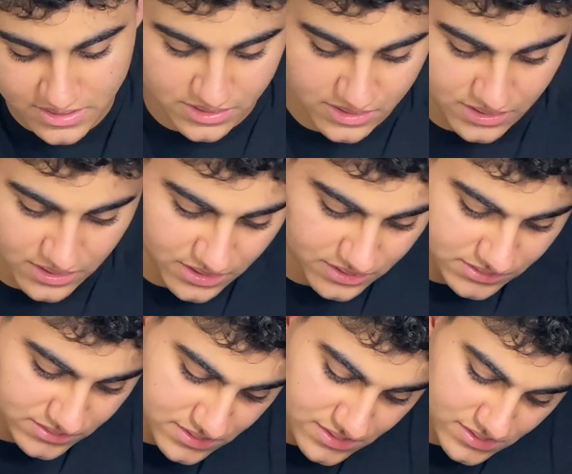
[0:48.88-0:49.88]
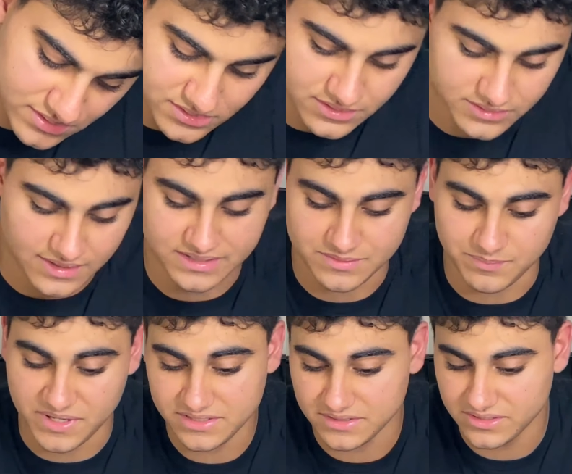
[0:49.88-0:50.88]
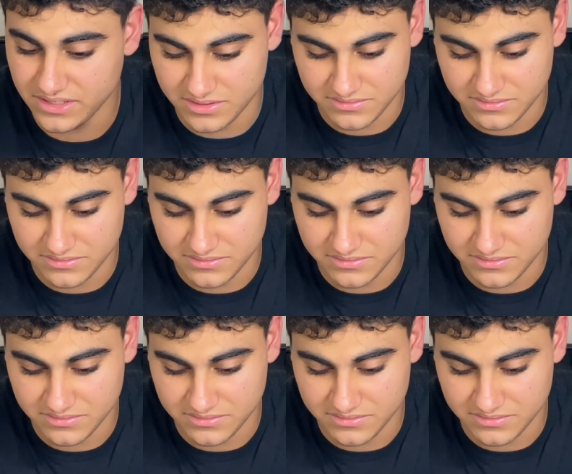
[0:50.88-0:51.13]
and that's basically it.